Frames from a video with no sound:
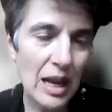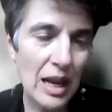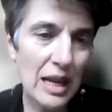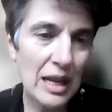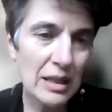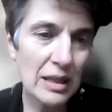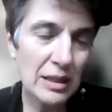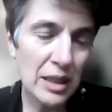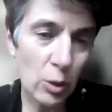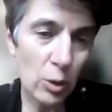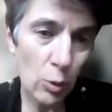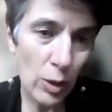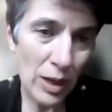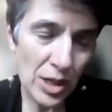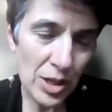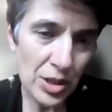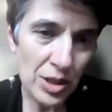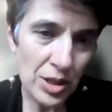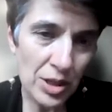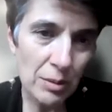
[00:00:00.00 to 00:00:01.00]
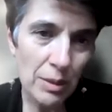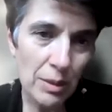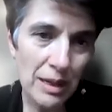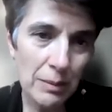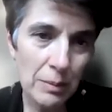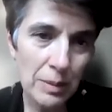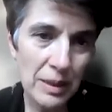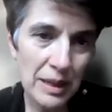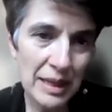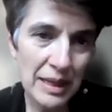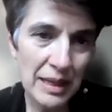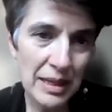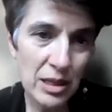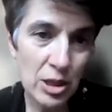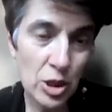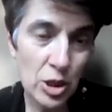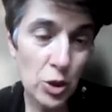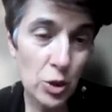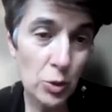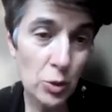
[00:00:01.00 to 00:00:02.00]
And the question may be,
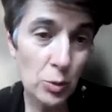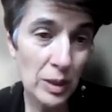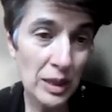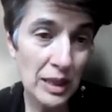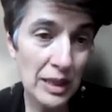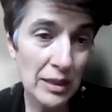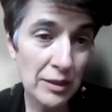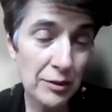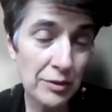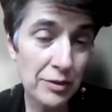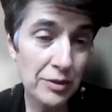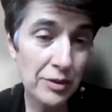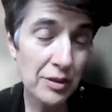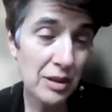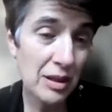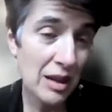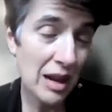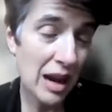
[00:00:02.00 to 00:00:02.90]
should we give